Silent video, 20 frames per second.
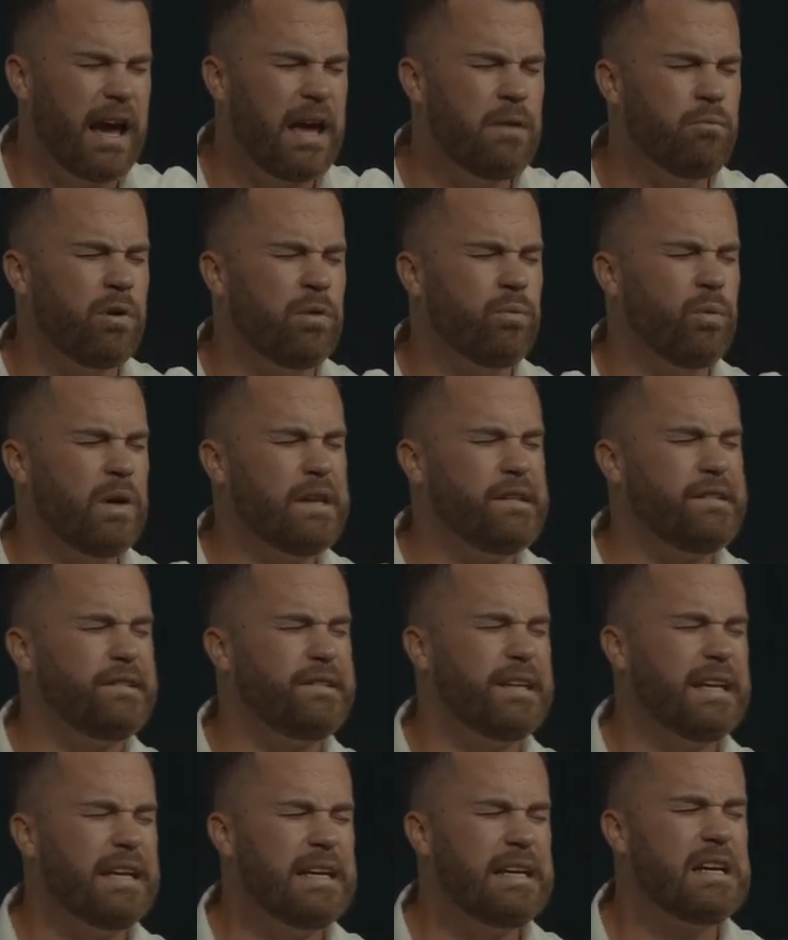And when we
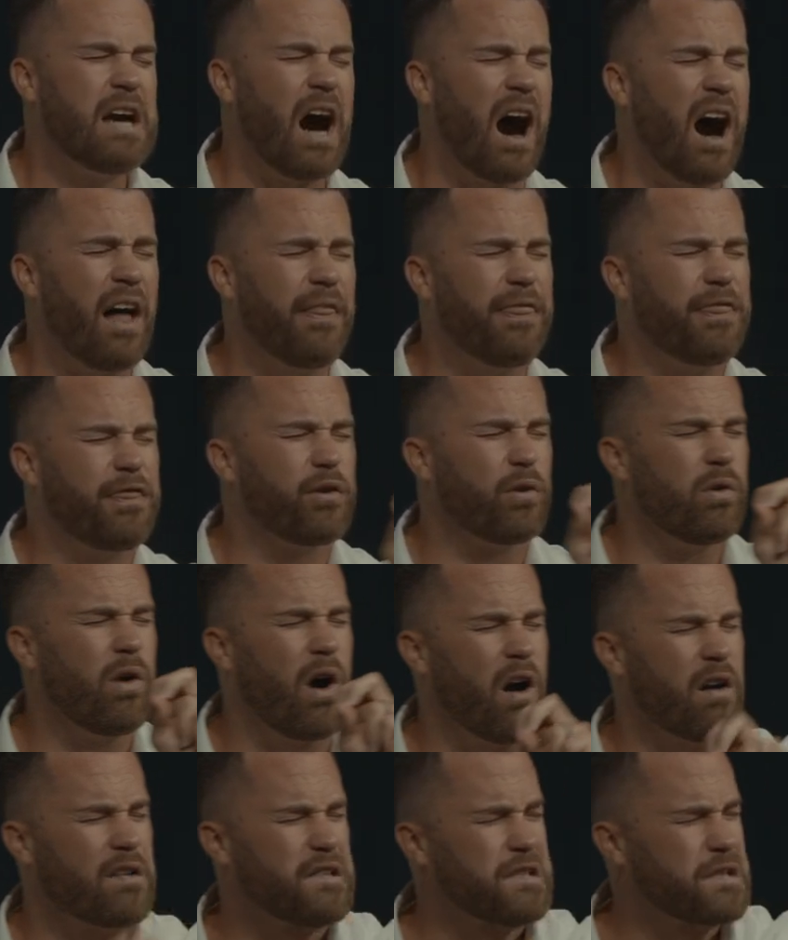see God through
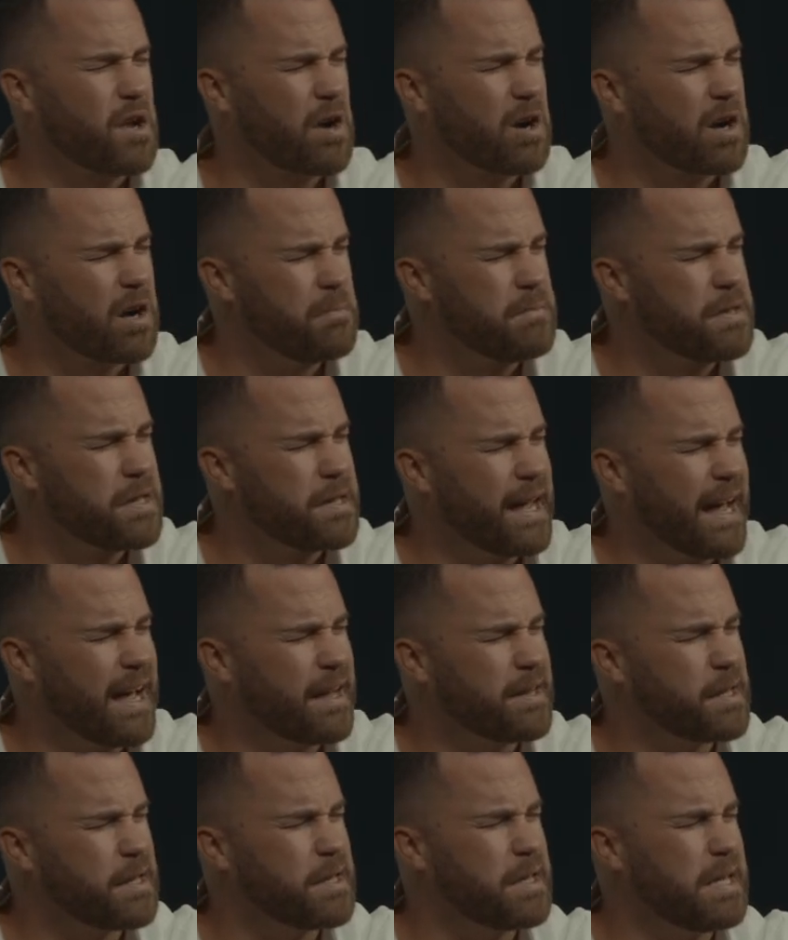our
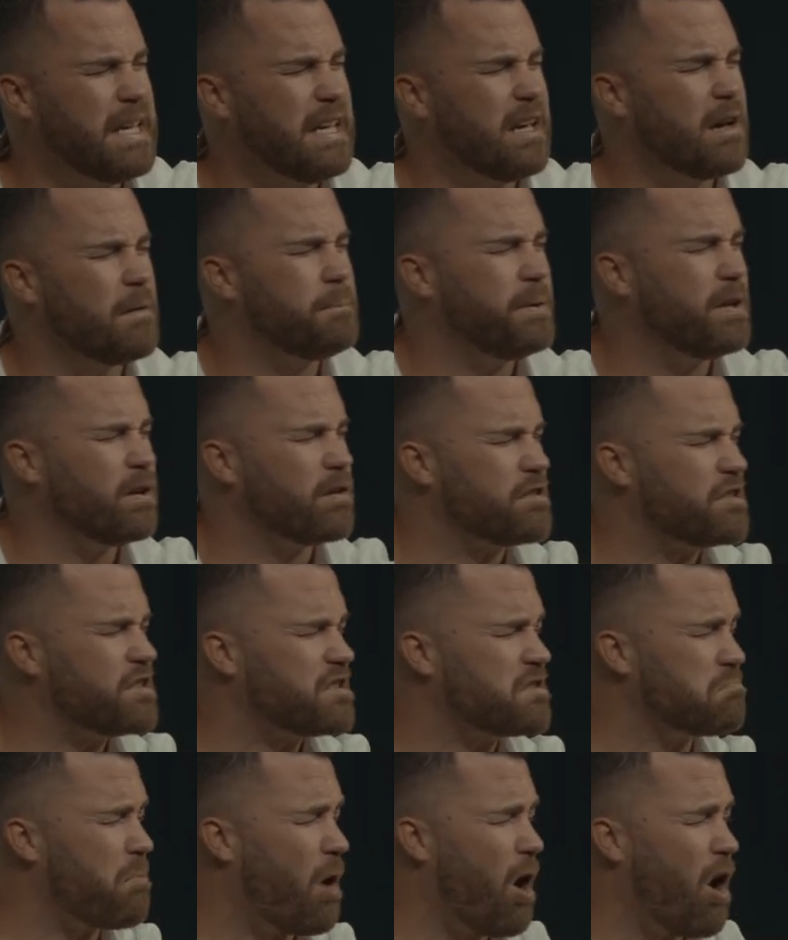circumstances, he appears
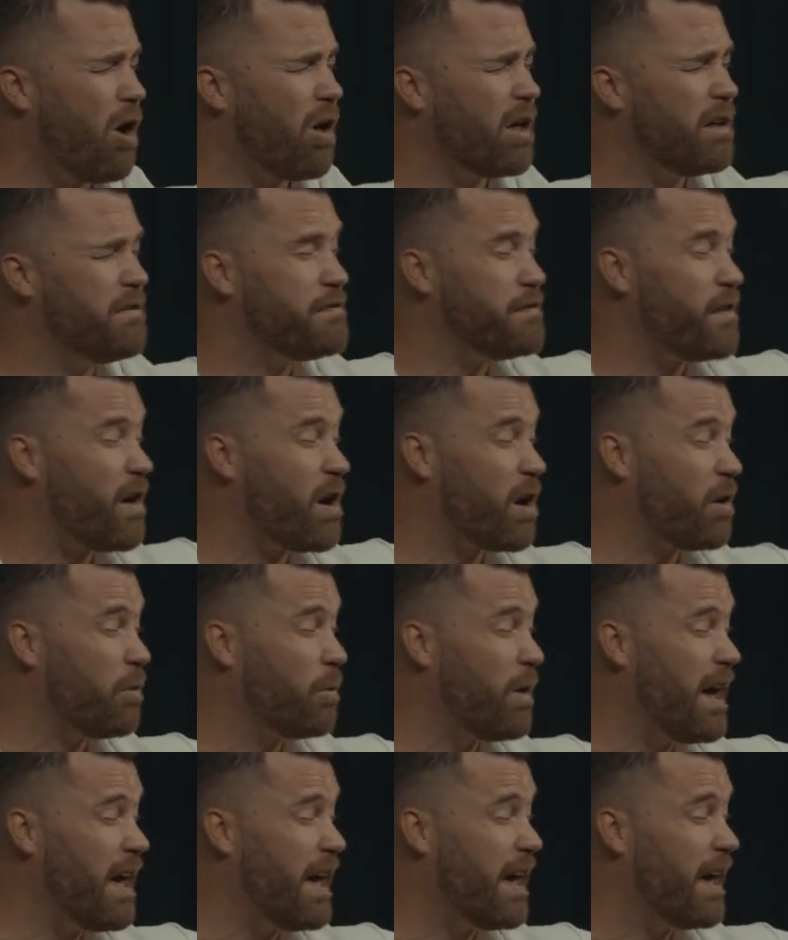small and far
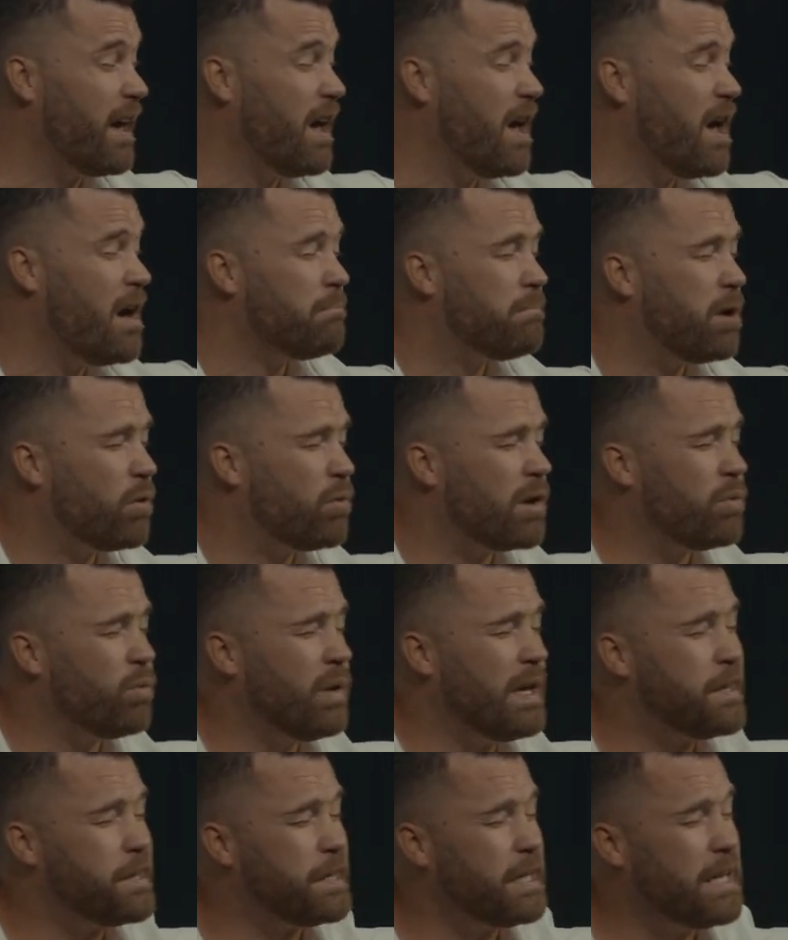away. But when
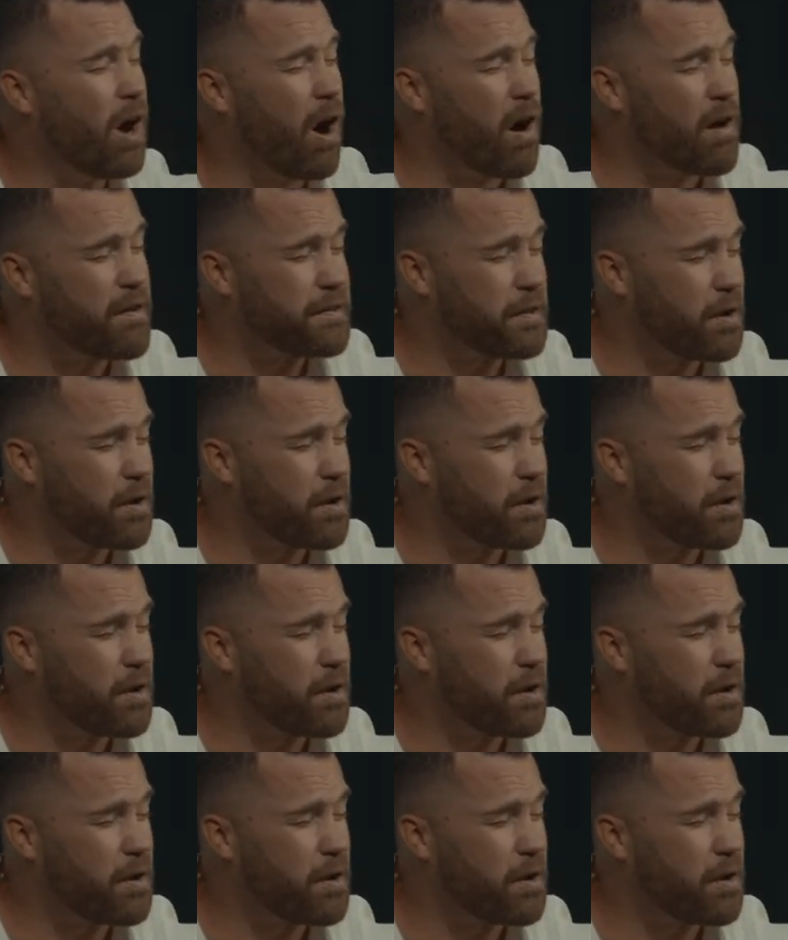we see our